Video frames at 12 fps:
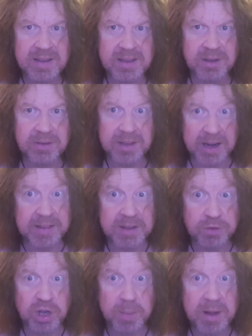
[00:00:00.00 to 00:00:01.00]
you know,
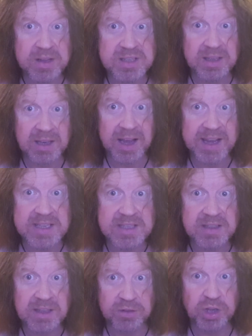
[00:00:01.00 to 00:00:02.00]
they've come out at night,
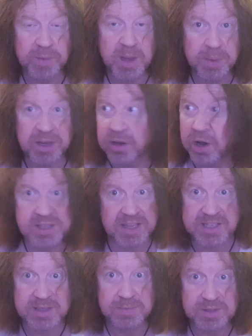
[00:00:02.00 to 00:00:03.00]
they've come here because
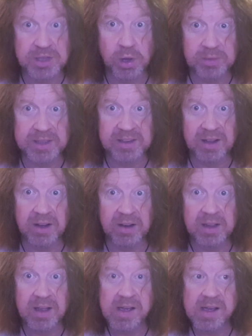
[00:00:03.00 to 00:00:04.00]
it's totally
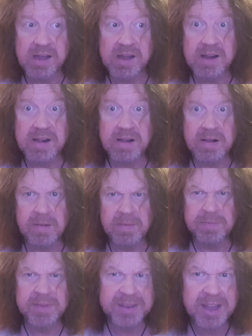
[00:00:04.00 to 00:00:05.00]
dark.
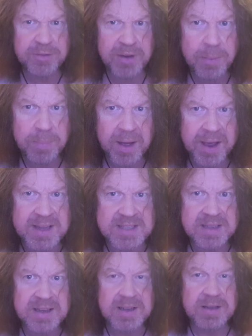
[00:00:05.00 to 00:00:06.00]
Then they're vampires,
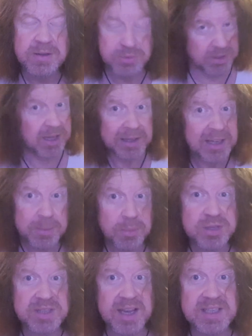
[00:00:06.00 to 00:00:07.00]
so they clearly
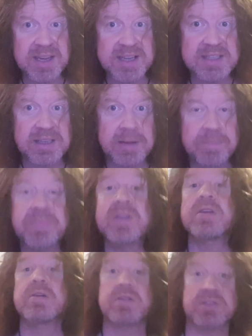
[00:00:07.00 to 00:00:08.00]
must exist.
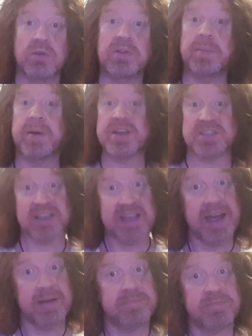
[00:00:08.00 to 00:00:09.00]
So they managed to
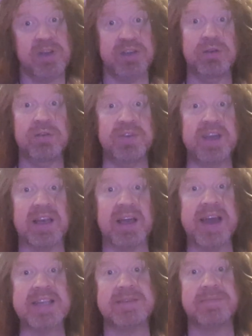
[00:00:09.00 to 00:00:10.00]
get UV
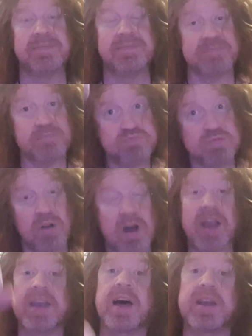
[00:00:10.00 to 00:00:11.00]
light
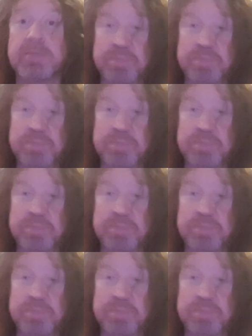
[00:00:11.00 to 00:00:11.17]
and